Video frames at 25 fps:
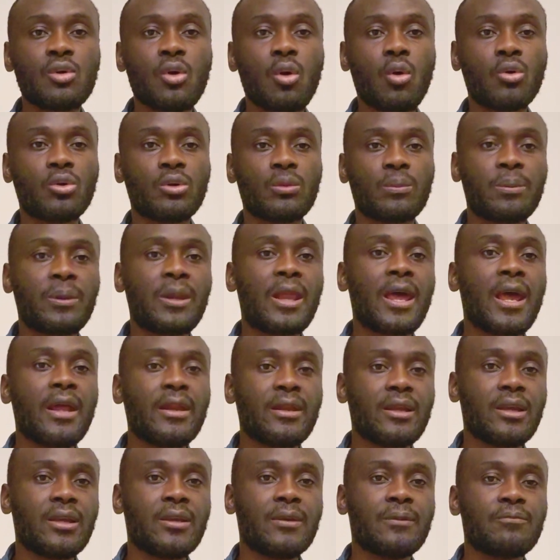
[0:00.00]
order
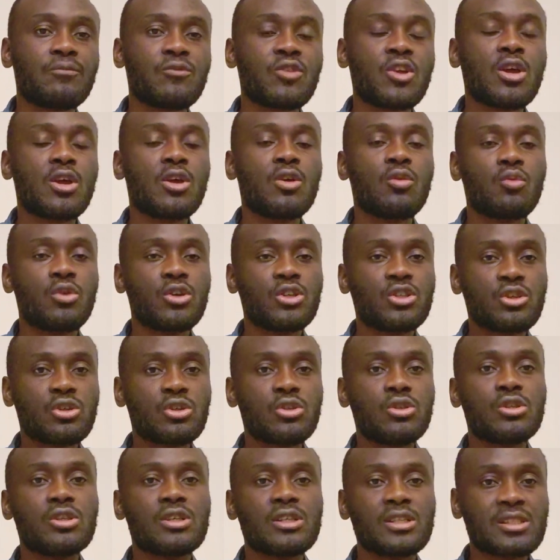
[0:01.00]
planning. We
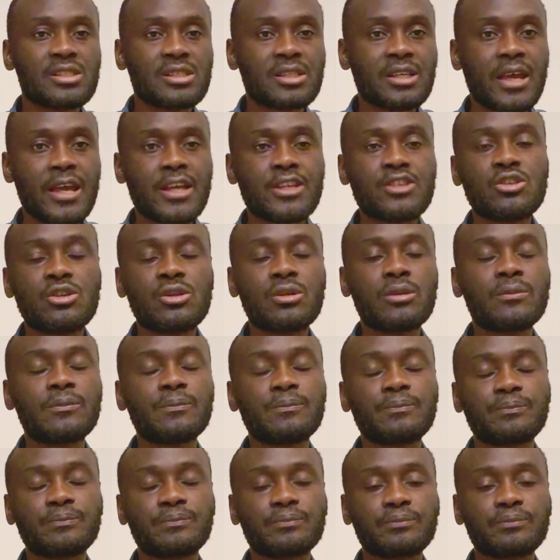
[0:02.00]
should schedule,